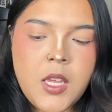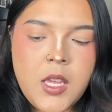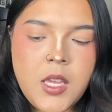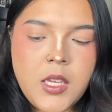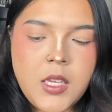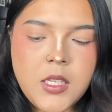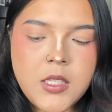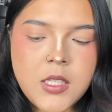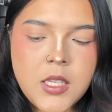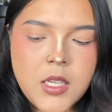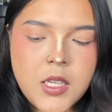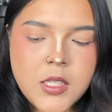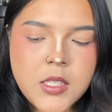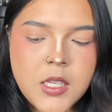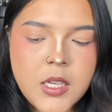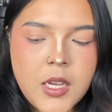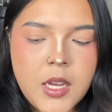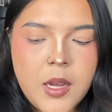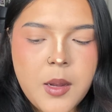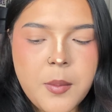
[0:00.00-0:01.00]
He's like, yes, I
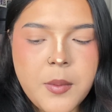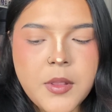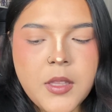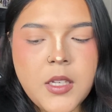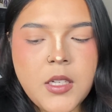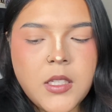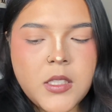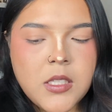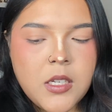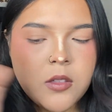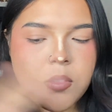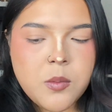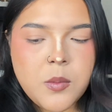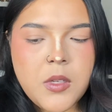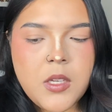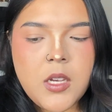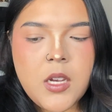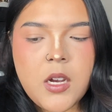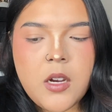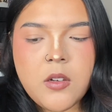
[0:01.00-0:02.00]
am. And then he tells
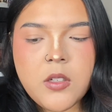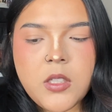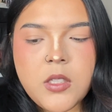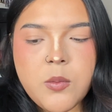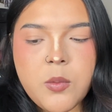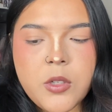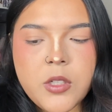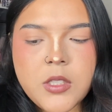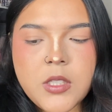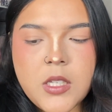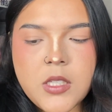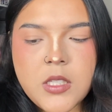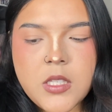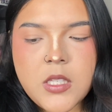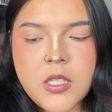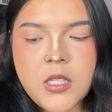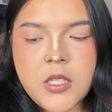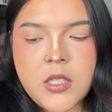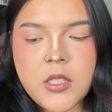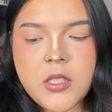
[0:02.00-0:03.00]
me how he works at
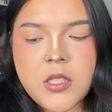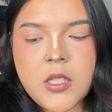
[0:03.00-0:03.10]
6.